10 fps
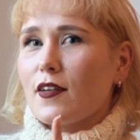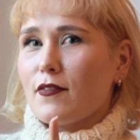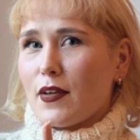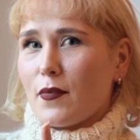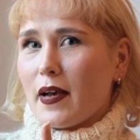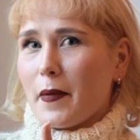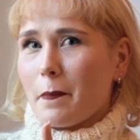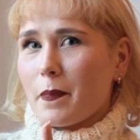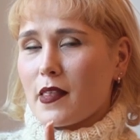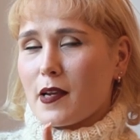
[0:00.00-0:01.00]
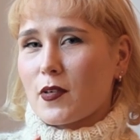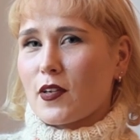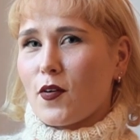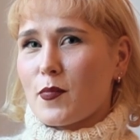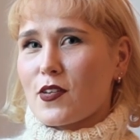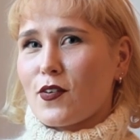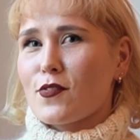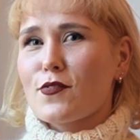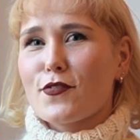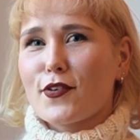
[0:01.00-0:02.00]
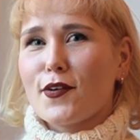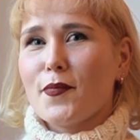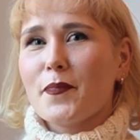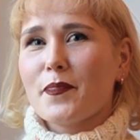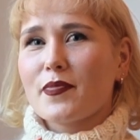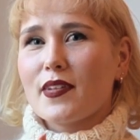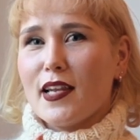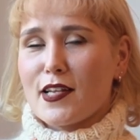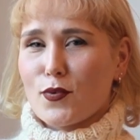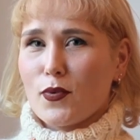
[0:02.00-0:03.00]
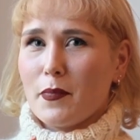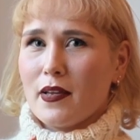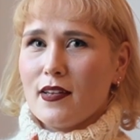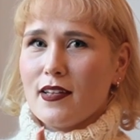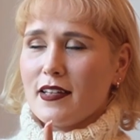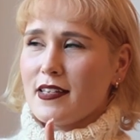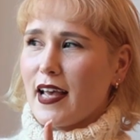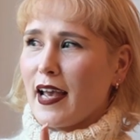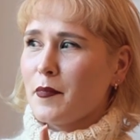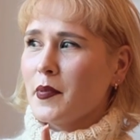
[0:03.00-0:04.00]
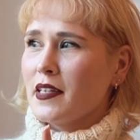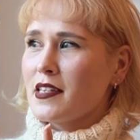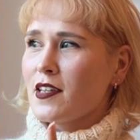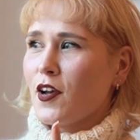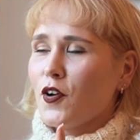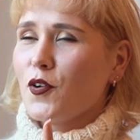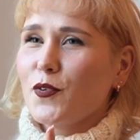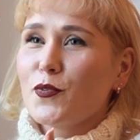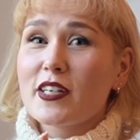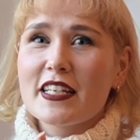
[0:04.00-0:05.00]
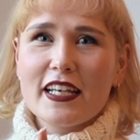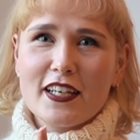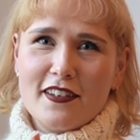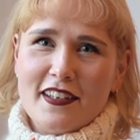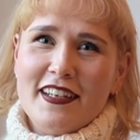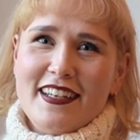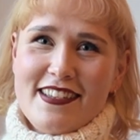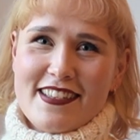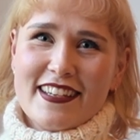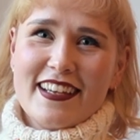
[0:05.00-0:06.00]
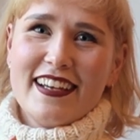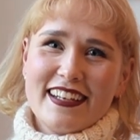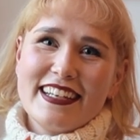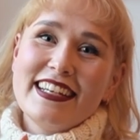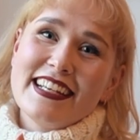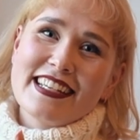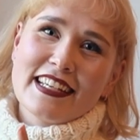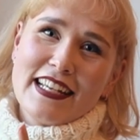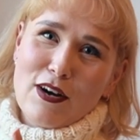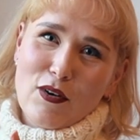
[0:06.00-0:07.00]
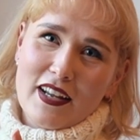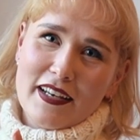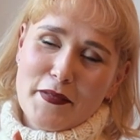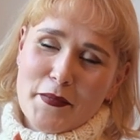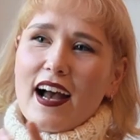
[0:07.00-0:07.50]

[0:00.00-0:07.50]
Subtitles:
of knitwear that I'm going to comment on from Little Women is Amy's ridiculous knitted collar.